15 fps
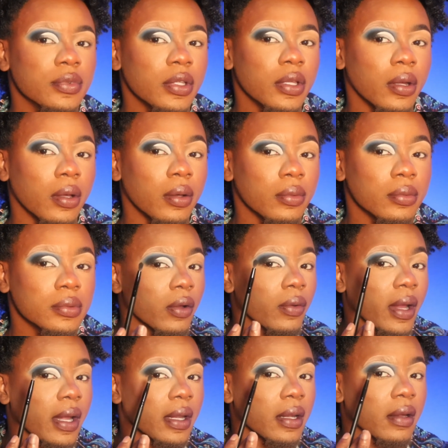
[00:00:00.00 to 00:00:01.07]
you know,
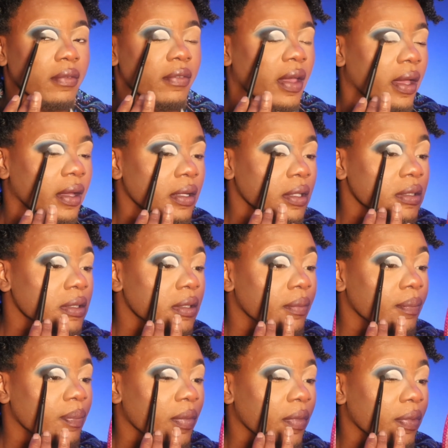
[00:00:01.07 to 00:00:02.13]
gradient effect.
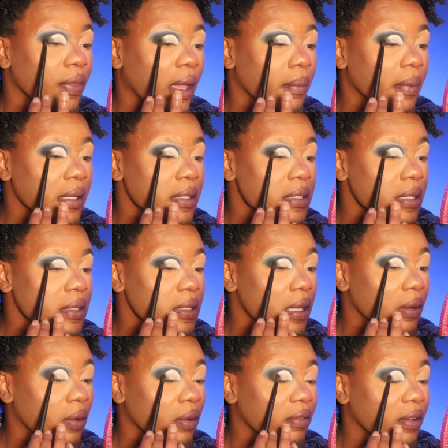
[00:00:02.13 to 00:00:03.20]
that makes sense.
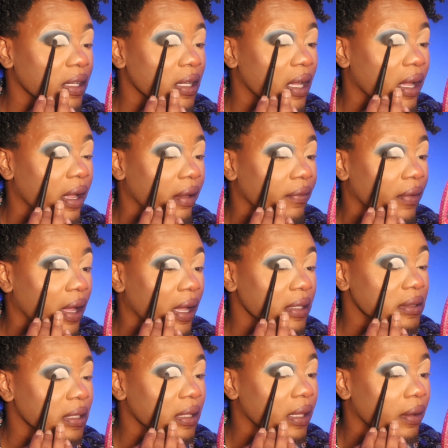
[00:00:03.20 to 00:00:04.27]
I don't know if I said
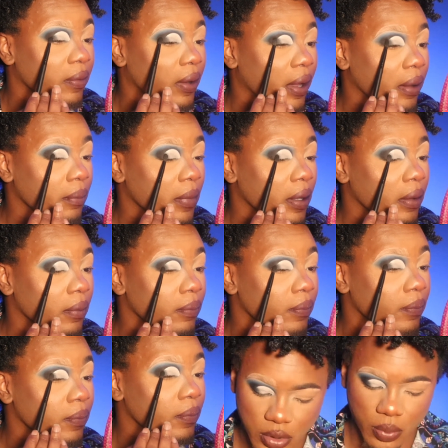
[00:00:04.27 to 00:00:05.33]
that right, but.
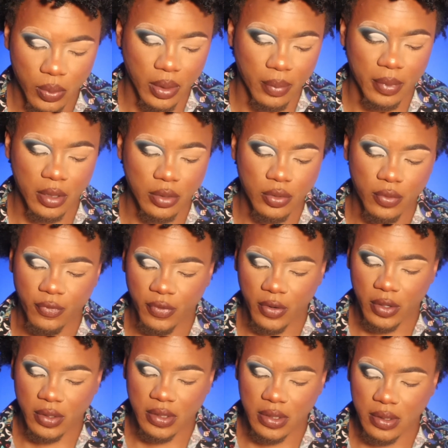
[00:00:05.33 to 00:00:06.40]
So what I'm going to do
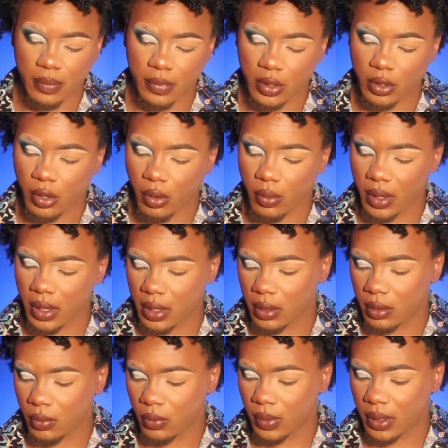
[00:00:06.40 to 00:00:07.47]
first is I'm going to go
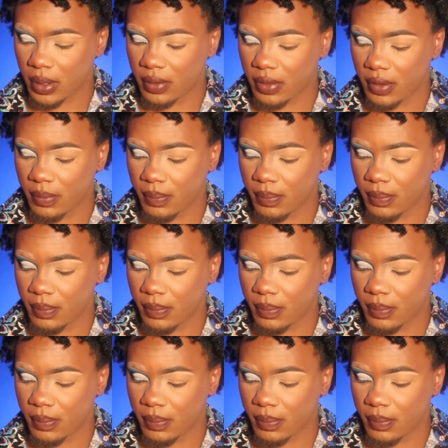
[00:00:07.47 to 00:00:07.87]
in with the